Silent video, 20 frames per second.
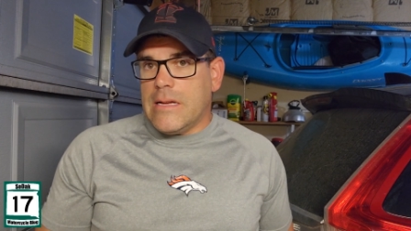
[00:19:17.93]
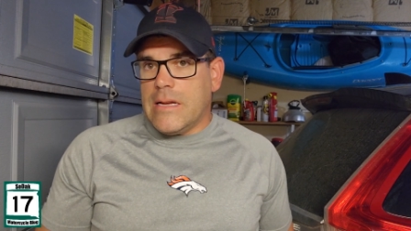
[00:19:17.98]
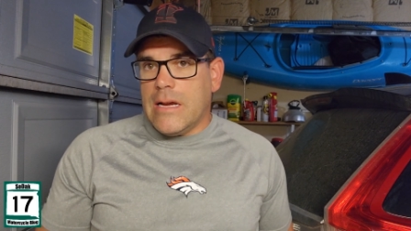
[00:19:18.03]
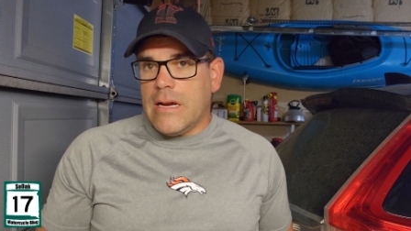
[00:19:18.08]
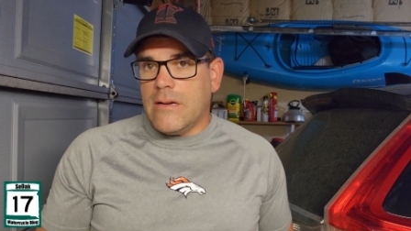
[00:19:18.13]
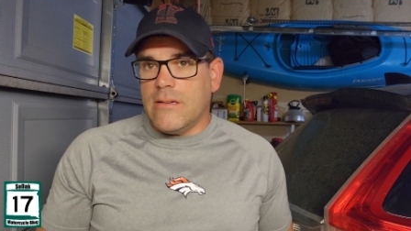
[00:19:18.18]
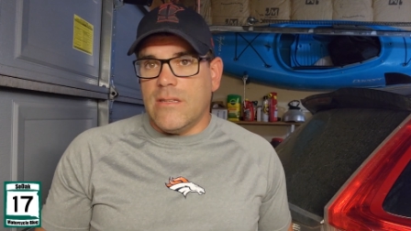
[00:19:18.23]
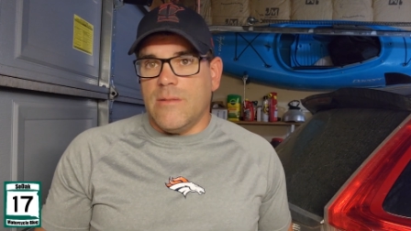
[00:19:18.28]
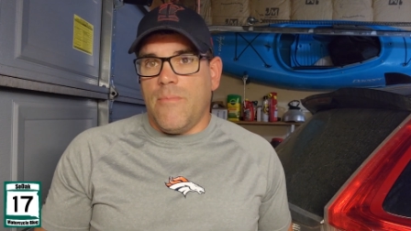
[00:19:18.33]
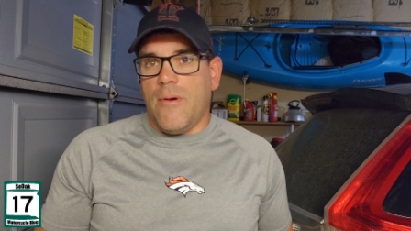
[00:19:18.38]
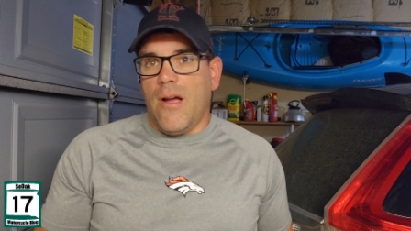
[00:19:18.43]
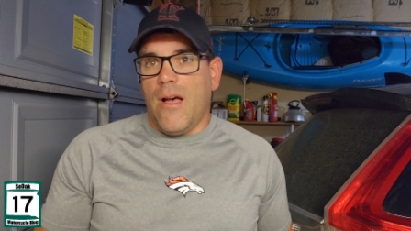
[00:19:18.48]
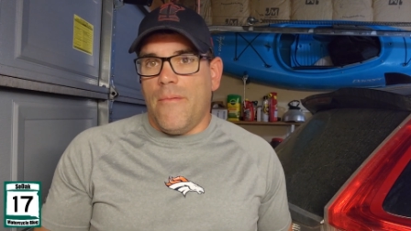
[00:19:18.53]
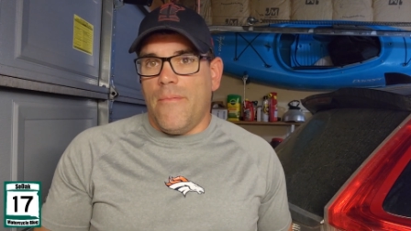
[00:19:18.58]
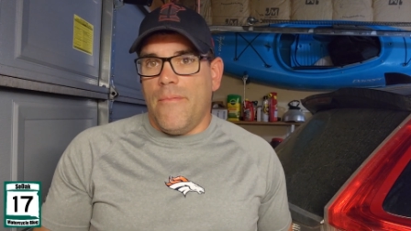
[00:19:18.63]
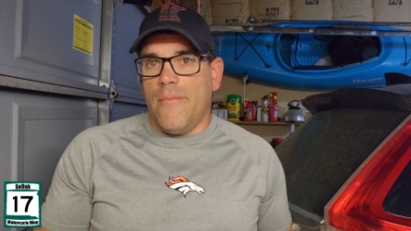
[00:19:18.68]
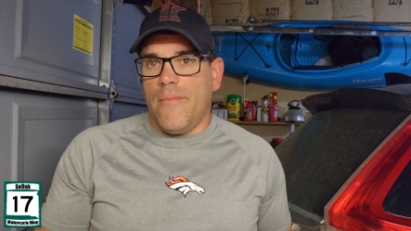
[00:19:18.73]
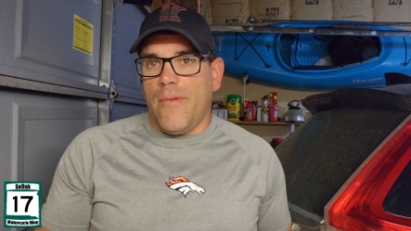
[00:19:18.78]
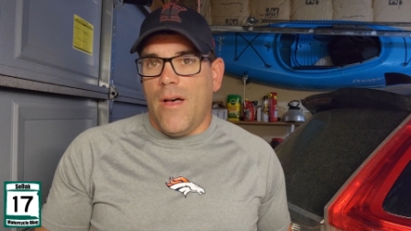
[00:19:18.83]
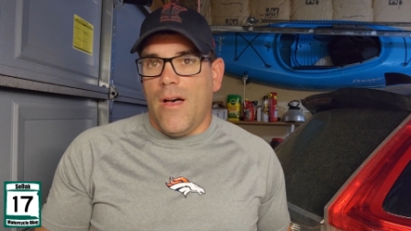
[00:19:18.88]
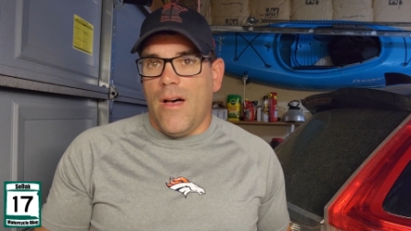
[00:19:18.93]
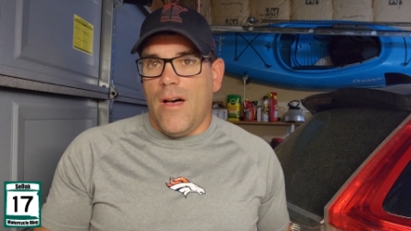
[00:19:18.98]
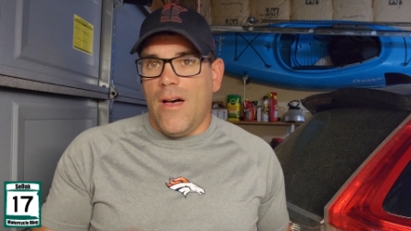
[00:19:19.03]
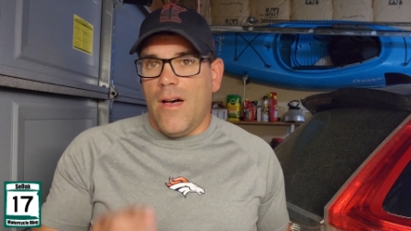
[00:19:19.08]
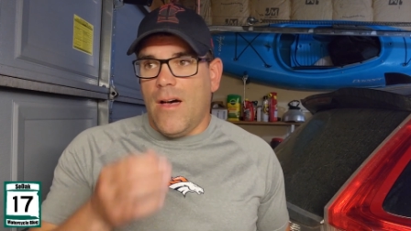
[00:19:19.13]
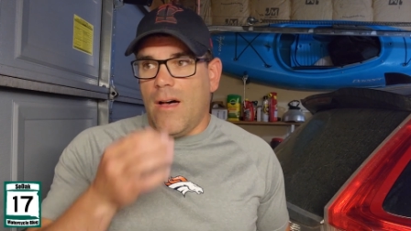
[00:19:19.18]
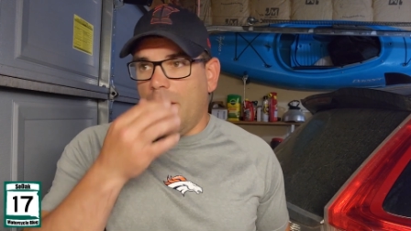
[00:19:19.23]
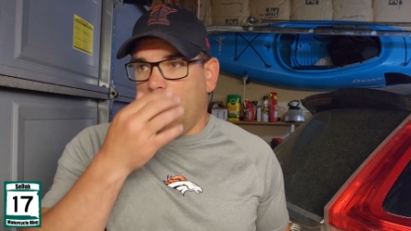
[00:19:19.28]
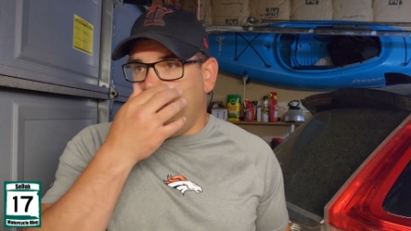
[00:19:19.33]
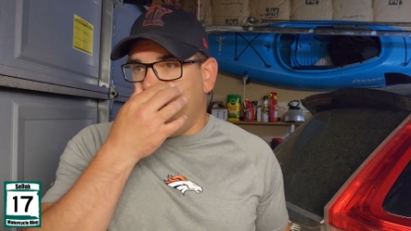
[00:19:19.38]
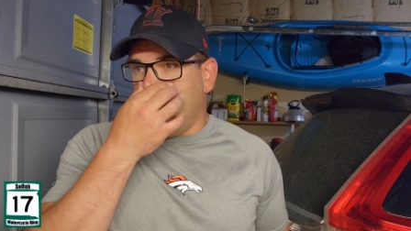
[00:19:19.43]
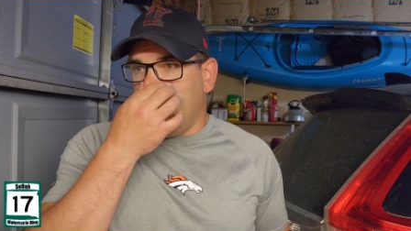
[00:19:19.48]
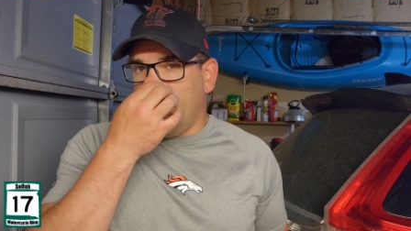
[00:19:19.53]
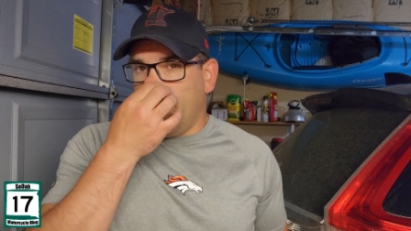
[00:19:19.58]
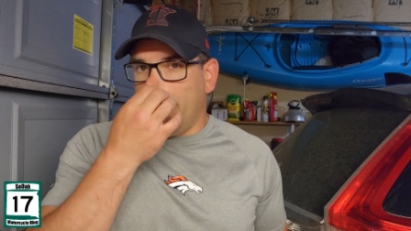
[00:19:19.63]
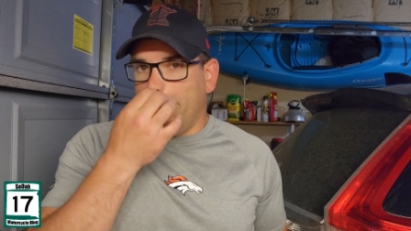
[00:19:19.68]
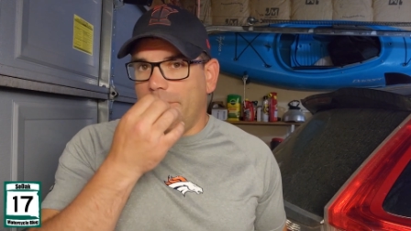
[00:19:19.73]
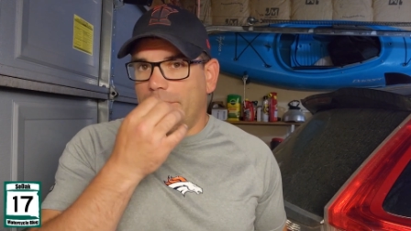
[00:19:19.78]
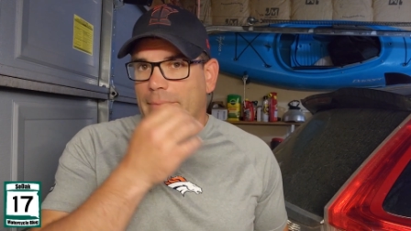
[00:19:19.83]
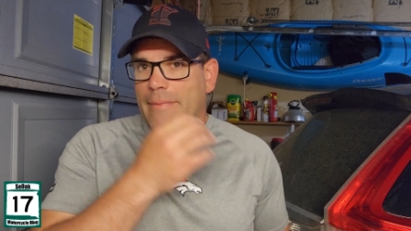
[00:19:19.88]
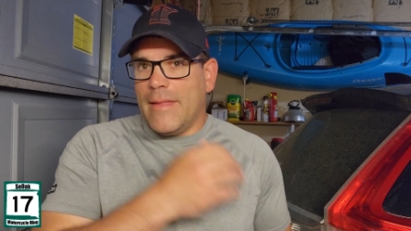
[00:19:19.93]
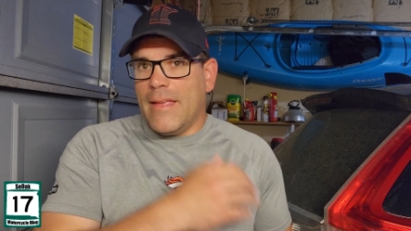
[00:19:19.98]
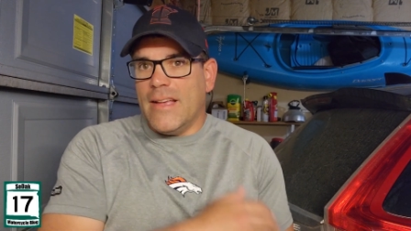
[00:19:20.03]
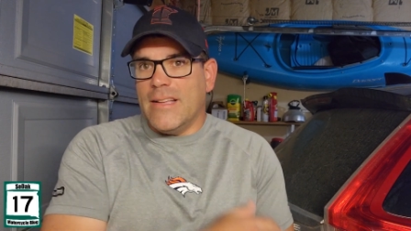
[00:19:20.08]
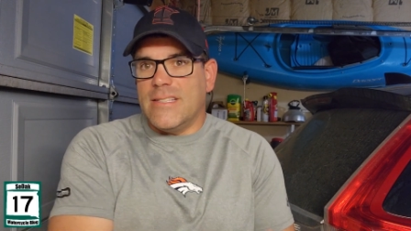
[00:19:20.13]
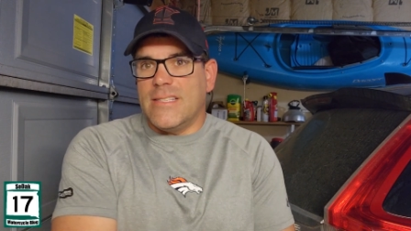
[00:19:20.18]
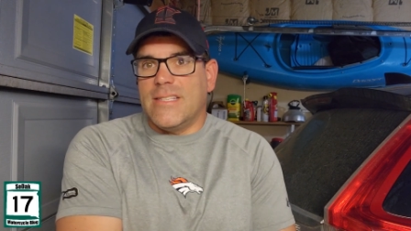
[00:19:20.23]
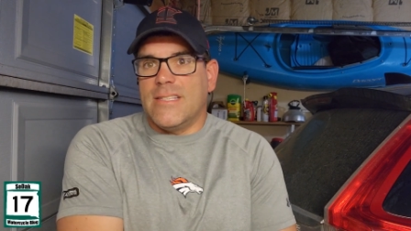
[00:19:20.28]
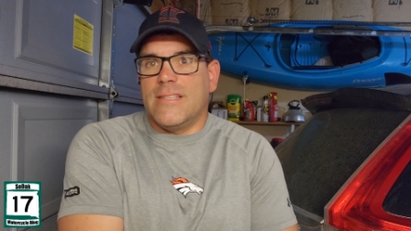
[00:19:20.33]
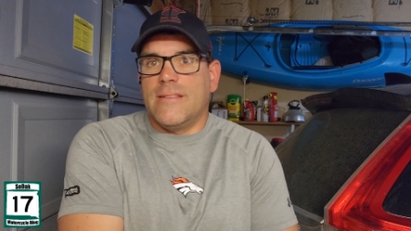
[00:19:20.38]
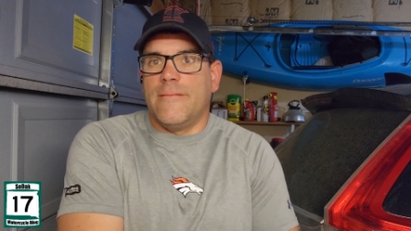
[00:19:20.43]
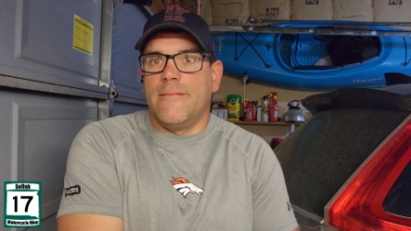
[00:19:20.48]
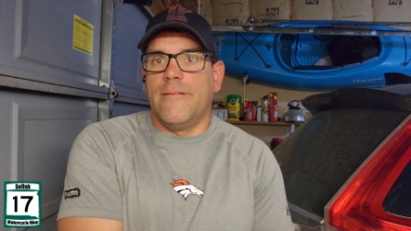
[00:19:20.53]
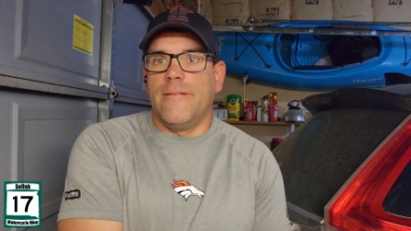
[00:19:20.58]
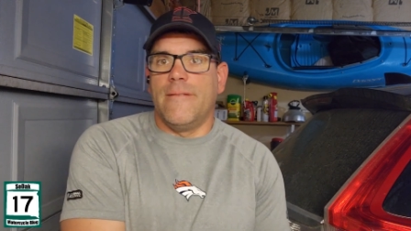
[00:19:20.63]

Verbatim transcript: Here's the problem. Um, it's